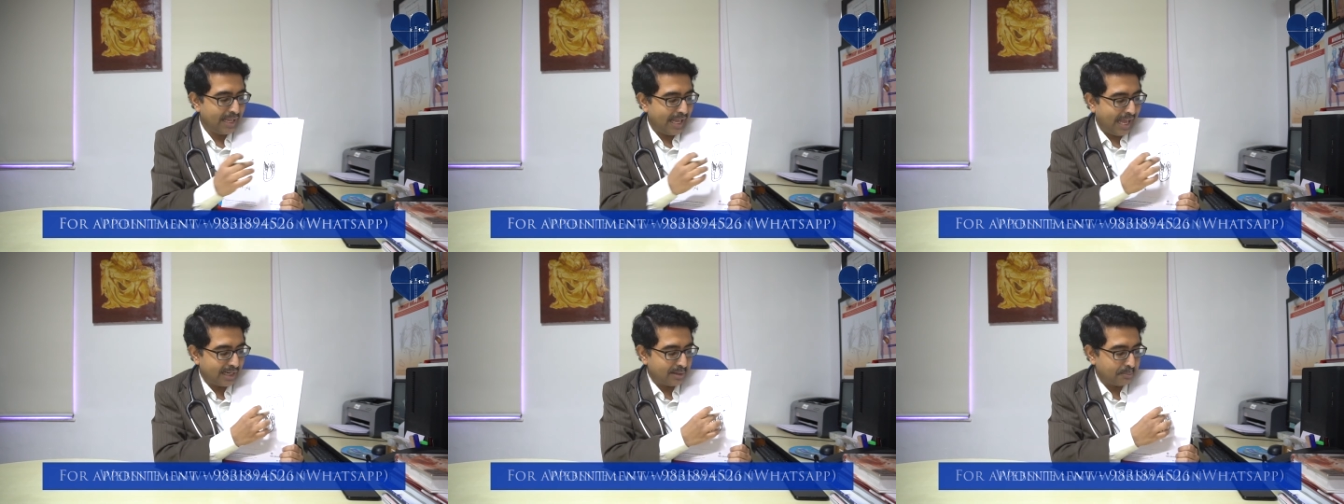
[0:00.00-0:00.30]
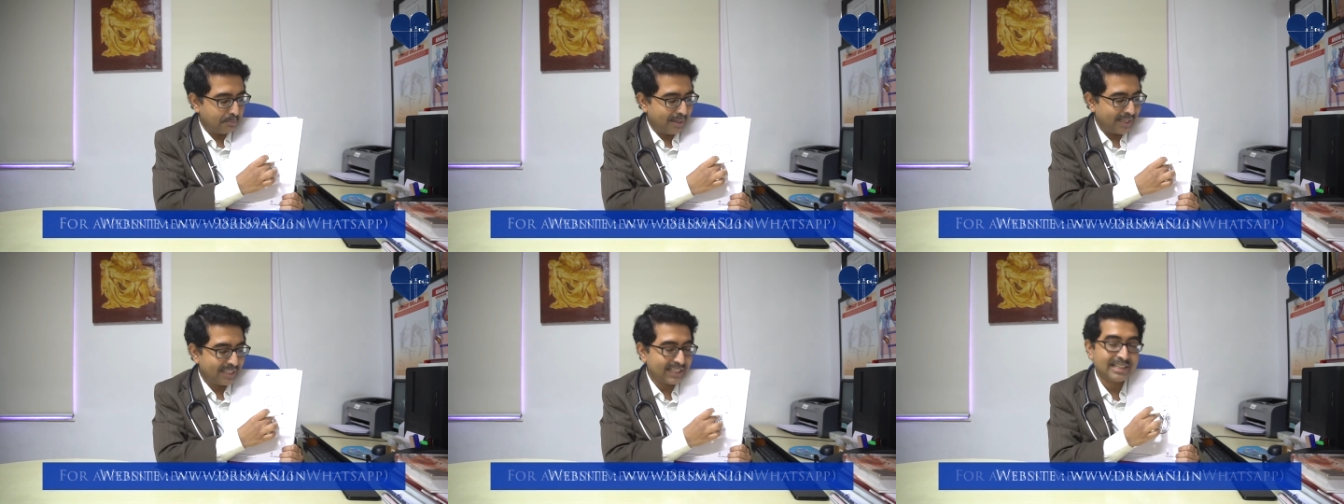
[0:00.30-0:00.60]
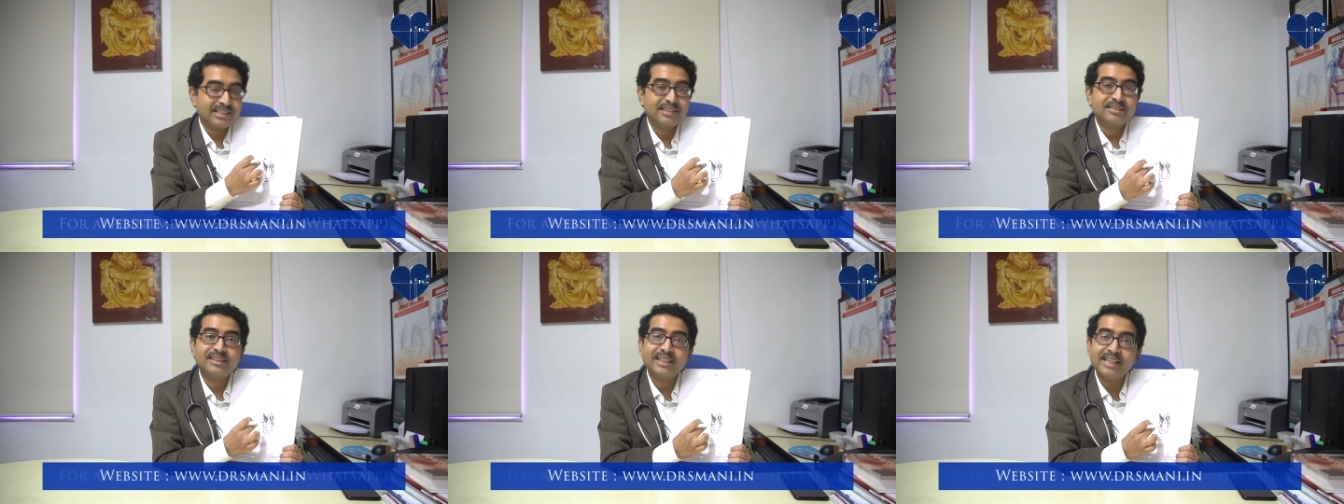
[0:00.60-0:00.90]
and make
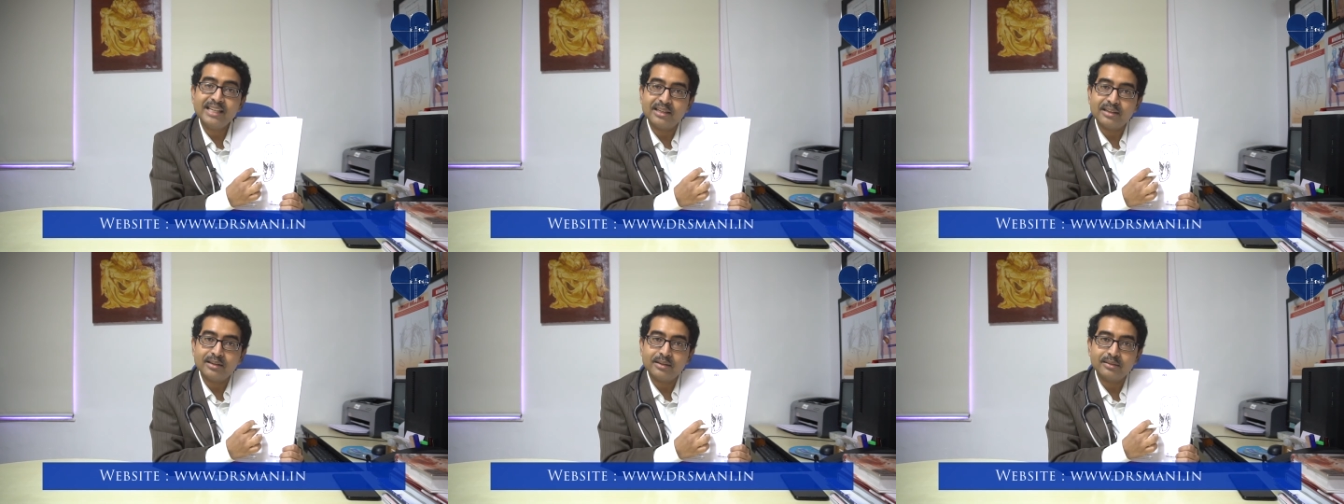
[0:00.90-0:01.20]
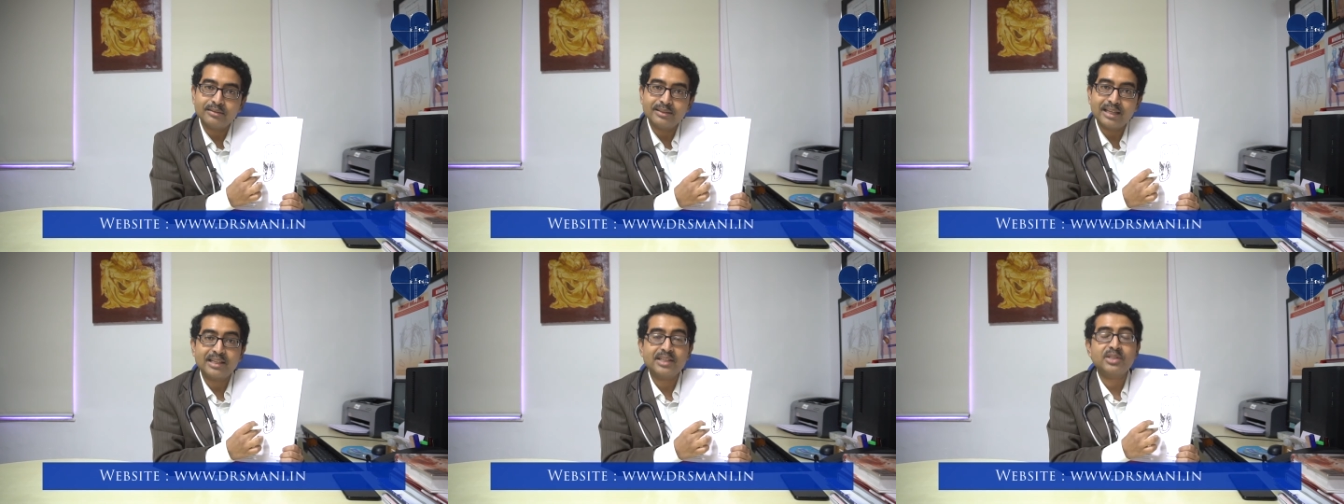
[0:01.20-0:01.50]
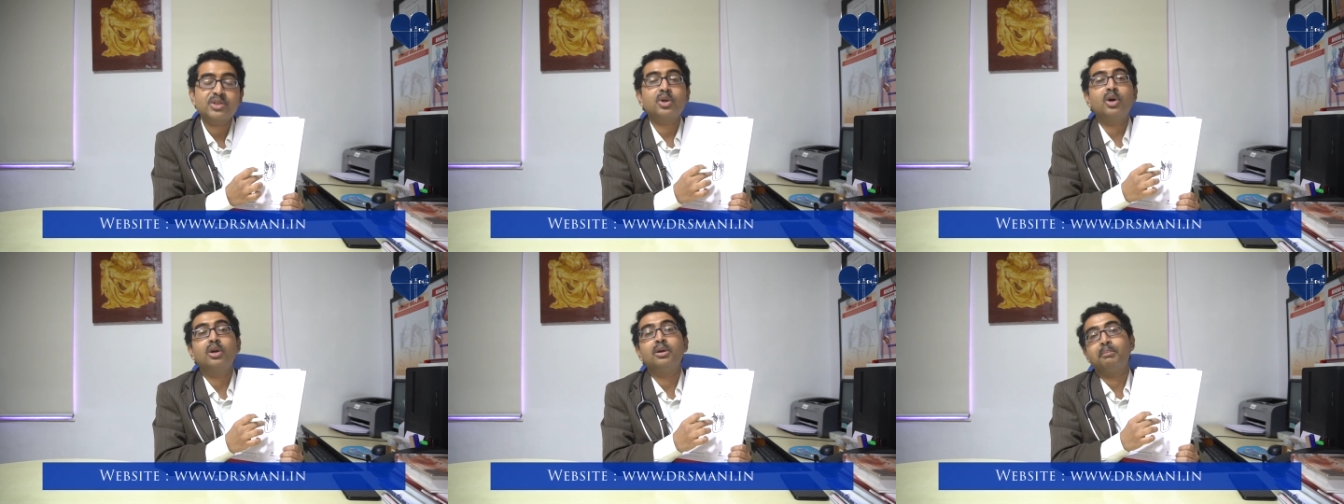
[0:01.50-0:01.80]
it thin. That
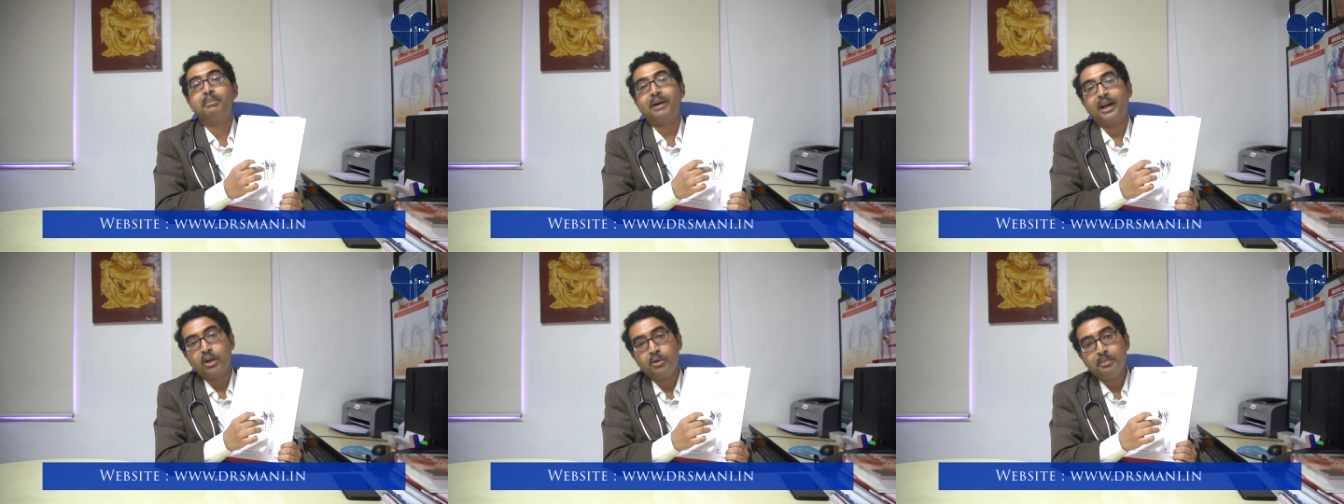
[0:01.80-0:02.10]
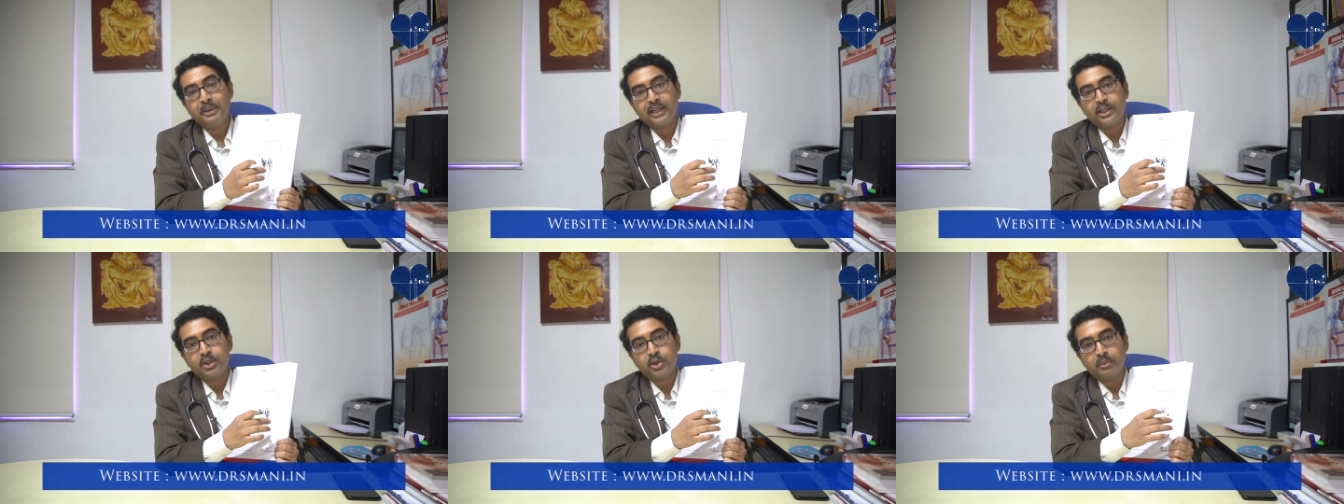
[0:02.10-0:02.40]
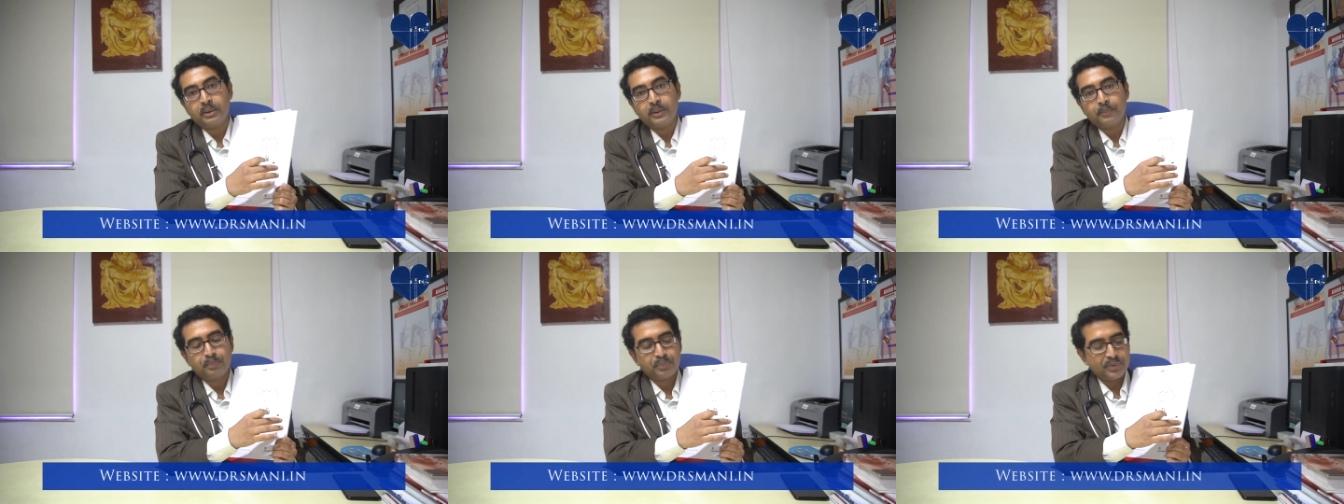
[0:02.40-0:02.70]
is called
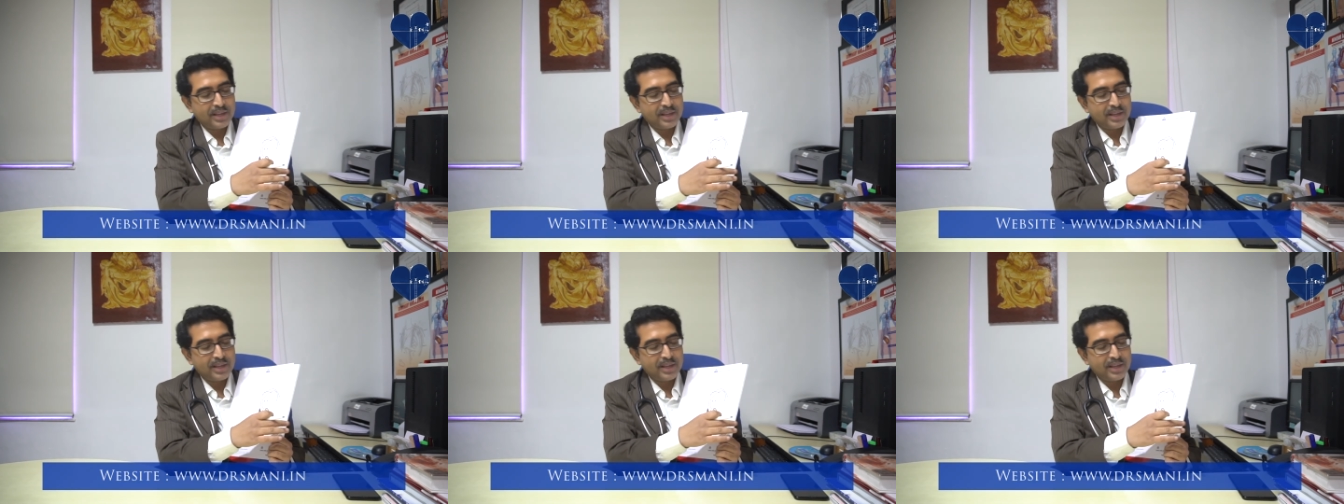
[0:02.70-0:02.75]
myomectomy.